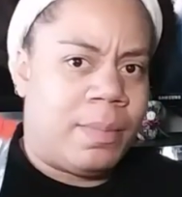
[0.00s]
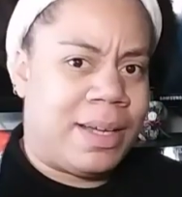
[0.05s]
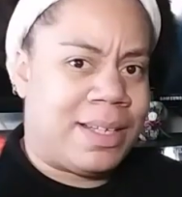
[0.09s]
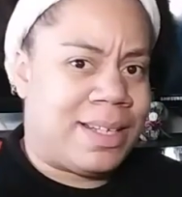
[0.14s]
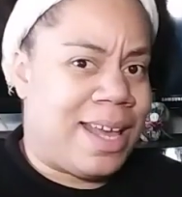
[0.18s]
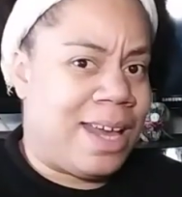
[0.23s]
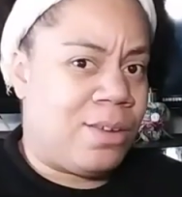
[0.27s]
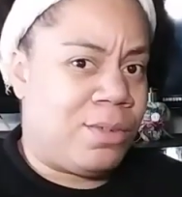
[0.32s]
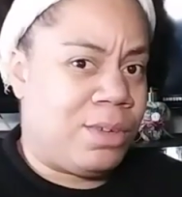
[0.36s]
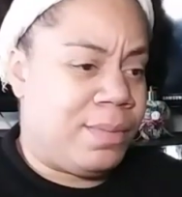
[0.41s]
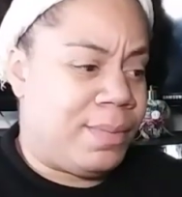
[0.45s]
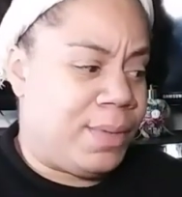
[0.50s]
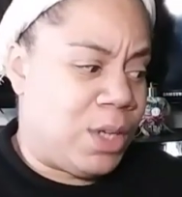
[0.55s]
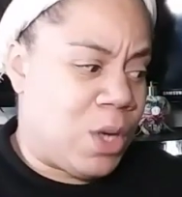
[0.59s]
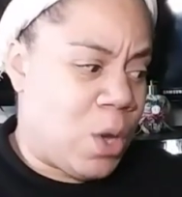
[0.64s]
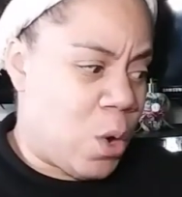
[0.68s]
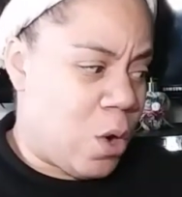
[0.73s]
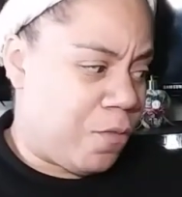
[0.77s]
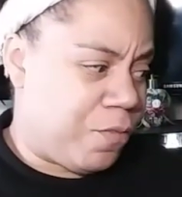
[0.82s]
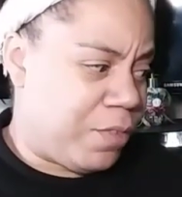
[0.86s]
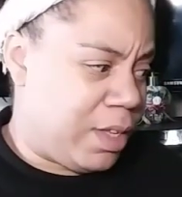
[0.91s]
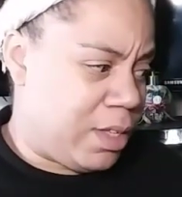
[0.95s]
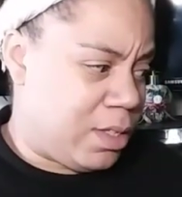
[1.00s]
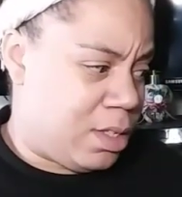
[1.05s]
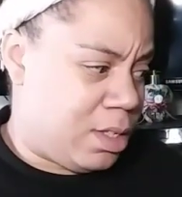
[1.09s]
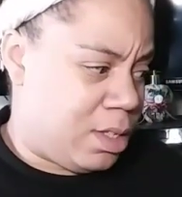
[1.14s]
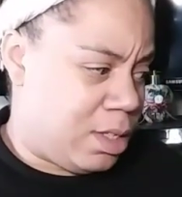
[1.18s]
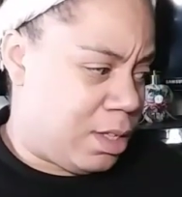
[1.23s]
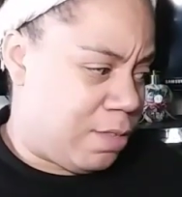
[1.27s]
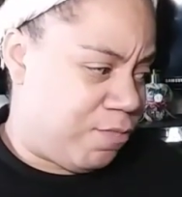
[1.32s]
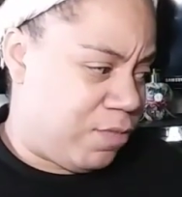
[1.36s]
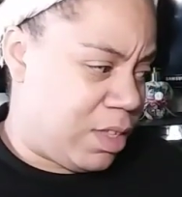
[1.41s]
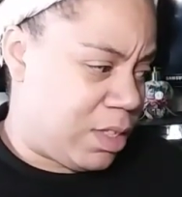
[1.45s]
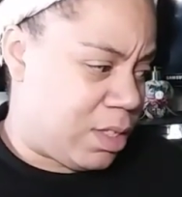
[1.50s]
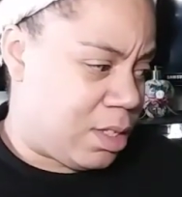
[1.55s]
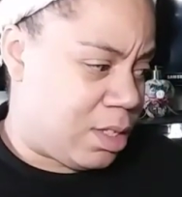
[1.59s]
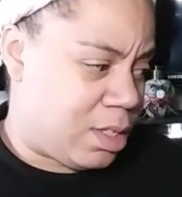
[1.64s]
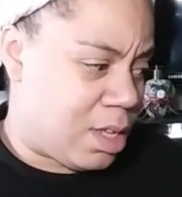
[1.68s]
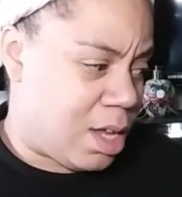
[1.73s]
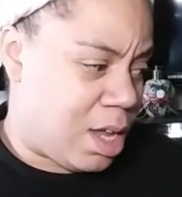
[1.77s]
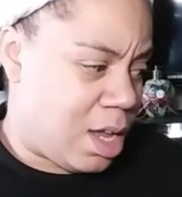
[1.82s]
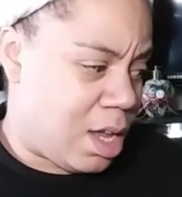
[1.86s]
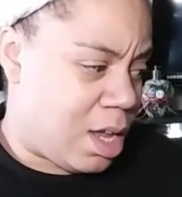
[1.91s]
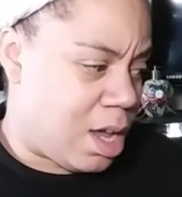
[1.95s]
because I don't even know if this is
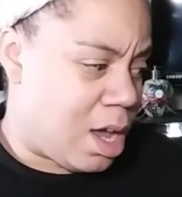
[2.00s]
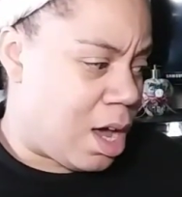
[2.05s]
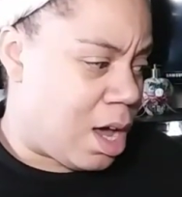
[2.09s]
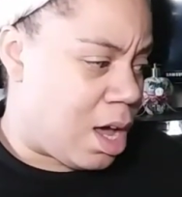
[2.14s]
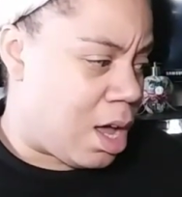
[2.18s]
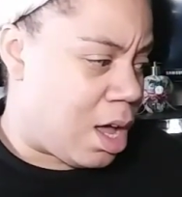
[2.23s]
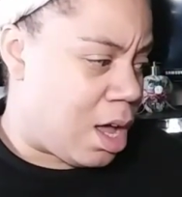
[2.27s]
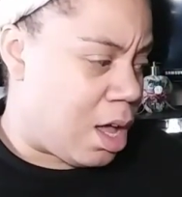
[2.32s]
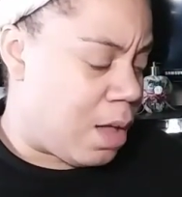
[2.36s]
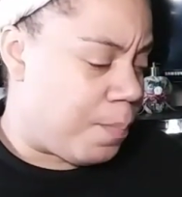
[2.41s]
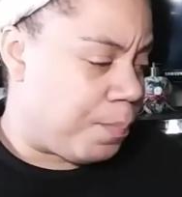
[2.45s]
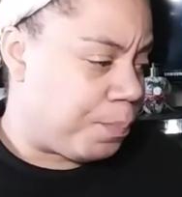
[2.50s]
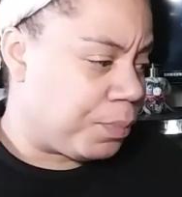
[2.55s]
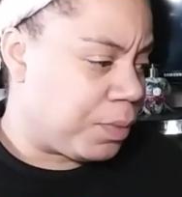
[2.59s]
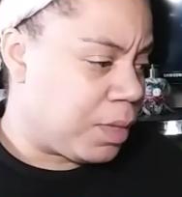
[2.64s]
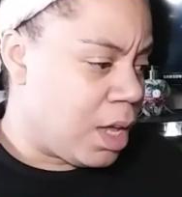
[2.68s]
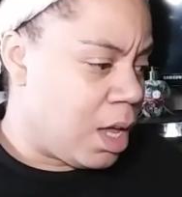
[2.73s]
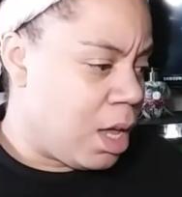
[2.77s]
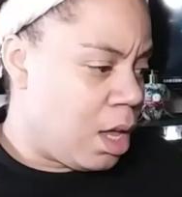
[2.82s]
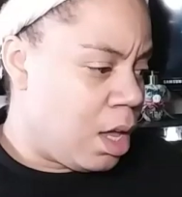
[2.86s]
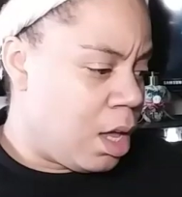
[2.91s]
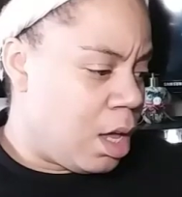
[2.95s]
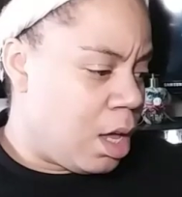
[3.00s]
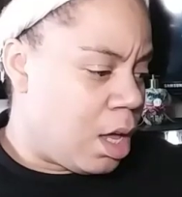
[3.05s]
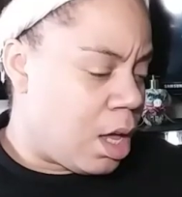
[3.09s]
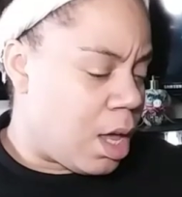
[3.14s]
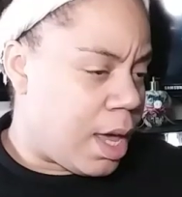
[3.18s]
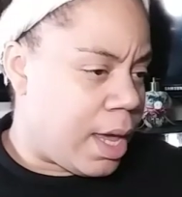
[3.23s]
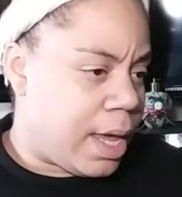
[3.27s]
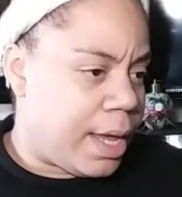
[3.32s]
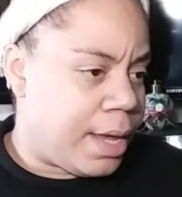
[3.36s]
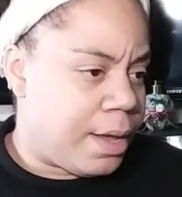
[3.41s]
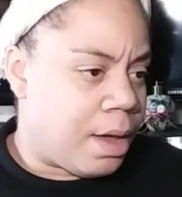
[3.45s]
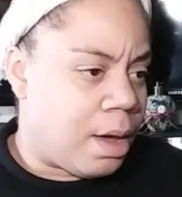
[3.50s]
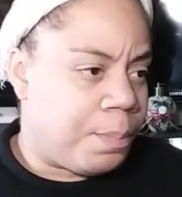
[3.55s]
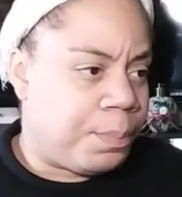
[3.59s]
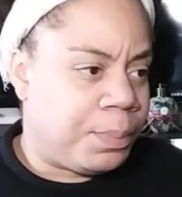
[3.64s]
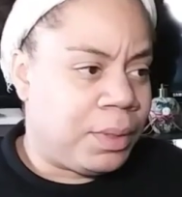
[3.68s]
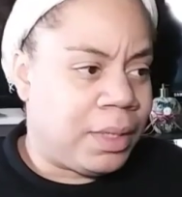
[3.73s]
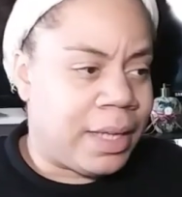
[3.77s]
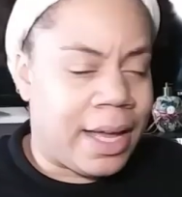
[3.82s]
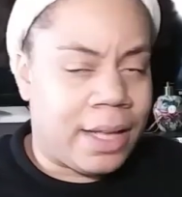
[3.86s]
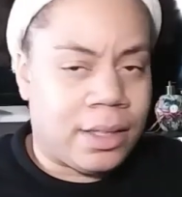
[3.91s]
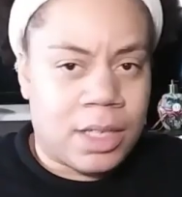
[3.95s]
a
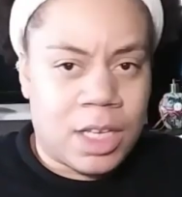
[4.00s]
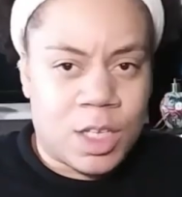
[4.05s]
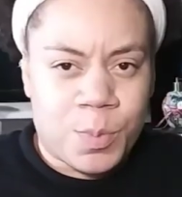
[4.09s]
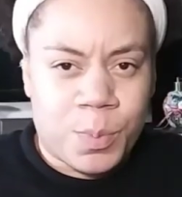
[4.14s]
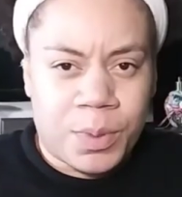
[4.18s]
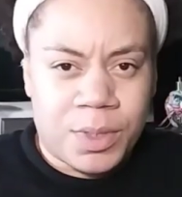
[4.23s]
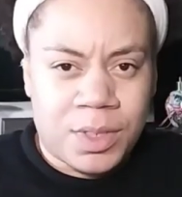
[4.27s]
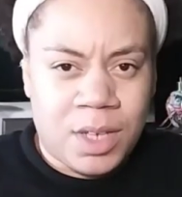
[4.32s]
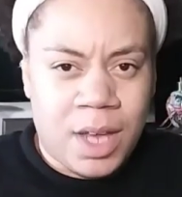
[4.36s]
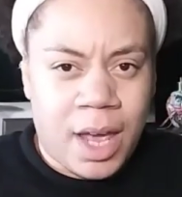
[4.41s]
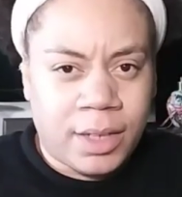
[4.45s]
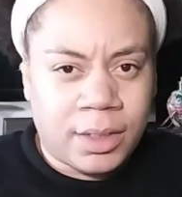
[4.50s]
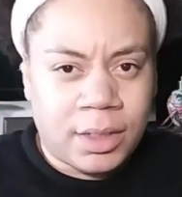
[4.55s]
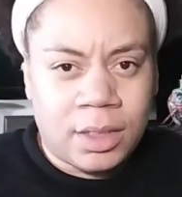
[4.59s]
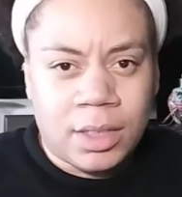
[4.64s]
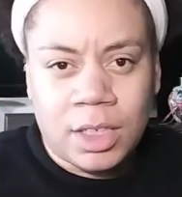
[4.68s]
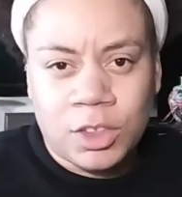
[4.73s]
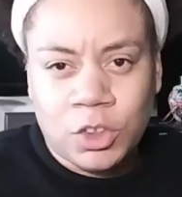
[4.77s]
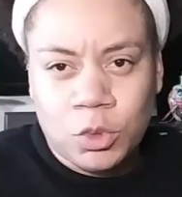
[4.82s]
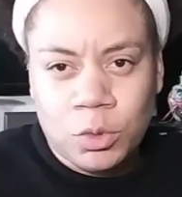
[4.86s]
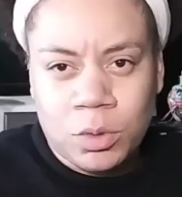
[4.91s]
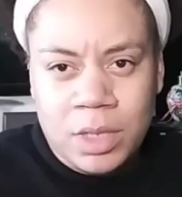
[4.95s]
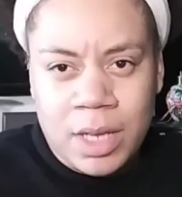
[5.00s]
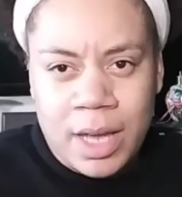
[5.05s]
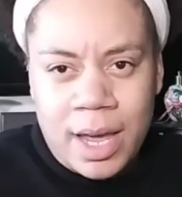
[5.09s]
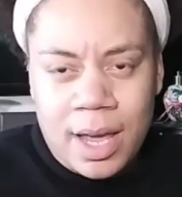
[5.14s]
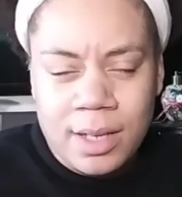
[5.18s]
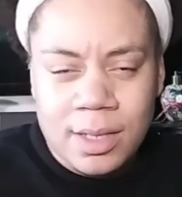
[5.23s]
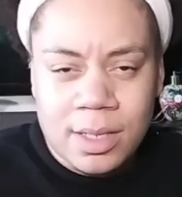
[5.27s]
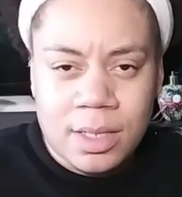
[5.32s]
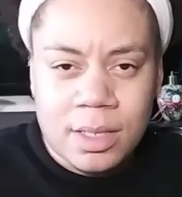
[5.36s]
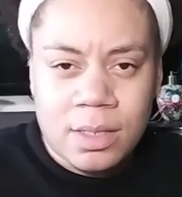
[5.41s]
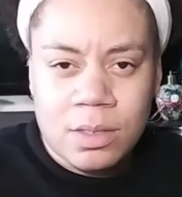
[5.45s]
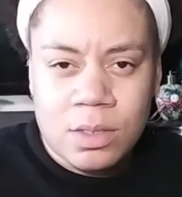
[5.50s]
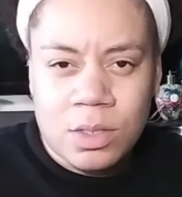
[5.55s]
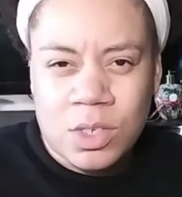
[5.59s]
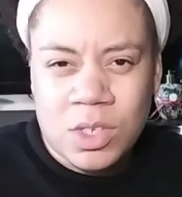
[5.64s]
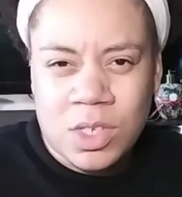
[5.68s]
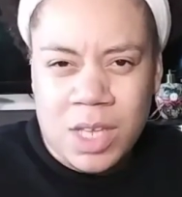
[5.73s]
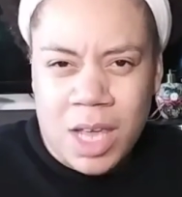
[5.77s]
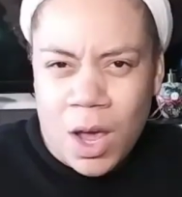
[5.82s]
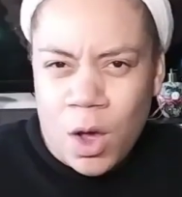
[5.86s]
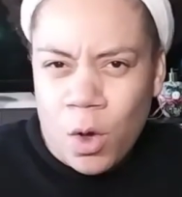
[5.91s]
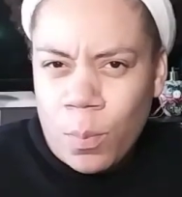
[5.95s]
plant that's protected, that you can't
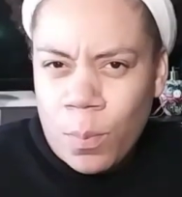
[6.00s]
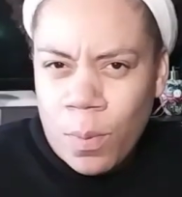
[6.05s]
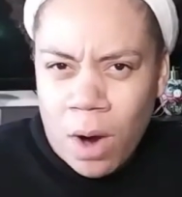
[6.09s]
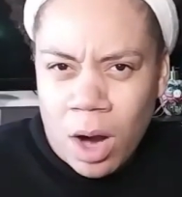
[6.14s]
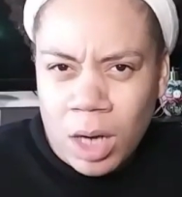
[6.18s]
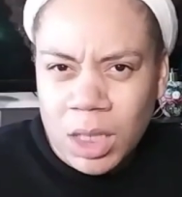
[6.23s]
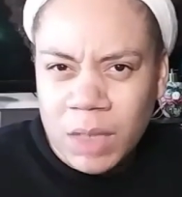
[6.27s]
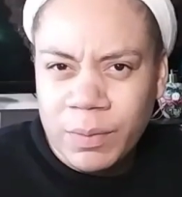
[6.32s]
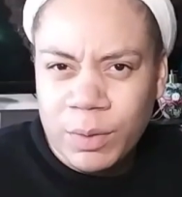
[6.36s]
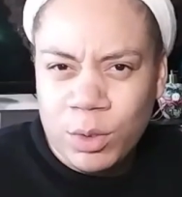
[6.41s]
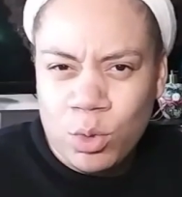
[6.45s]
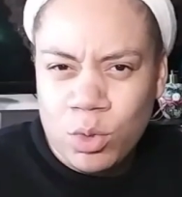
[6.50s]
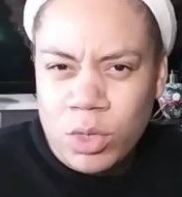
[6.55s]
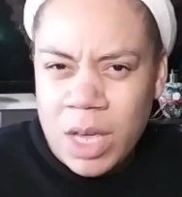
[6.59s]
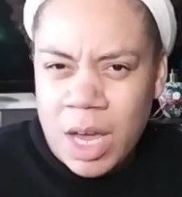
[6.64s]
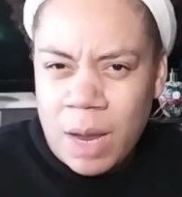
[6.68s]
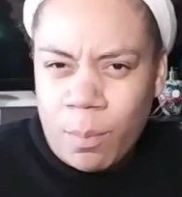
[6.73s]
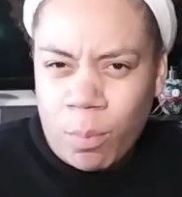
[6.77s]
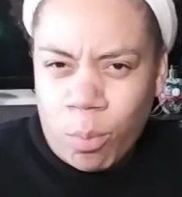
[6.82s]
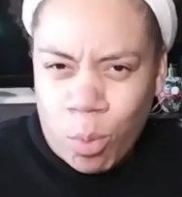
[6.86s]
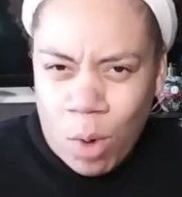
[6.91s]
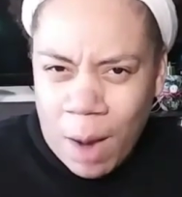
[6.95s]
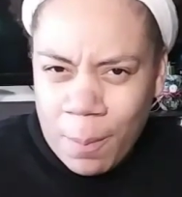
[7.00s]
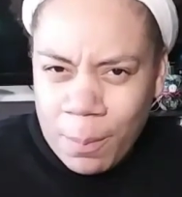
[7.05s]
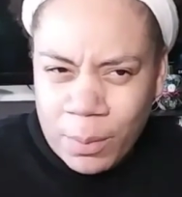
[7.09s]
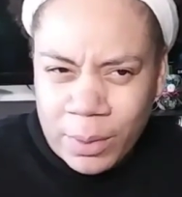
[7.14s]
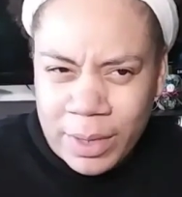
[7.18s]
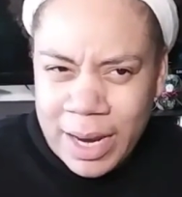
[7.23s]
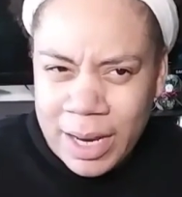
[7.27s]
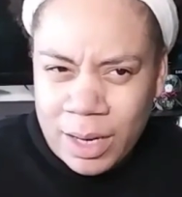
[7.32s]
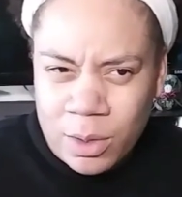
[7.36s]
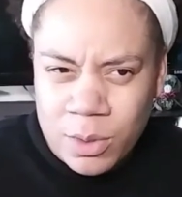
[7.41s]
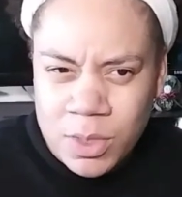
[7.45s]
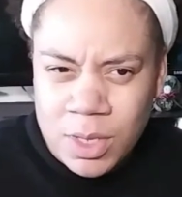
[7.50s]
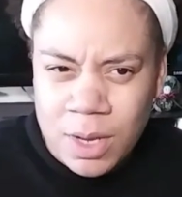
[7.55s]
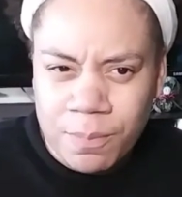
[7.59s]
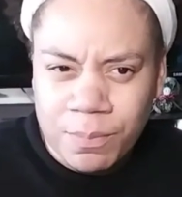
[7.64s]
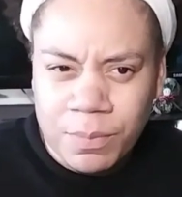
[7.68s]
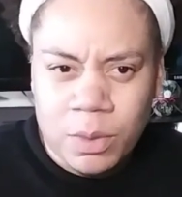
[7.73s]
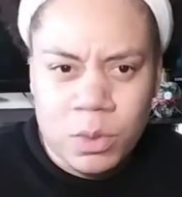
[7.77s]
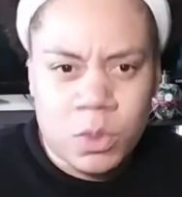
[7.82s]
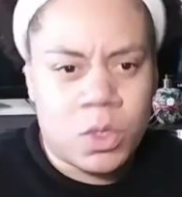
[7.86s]
sell part of, or you can't propagate or something.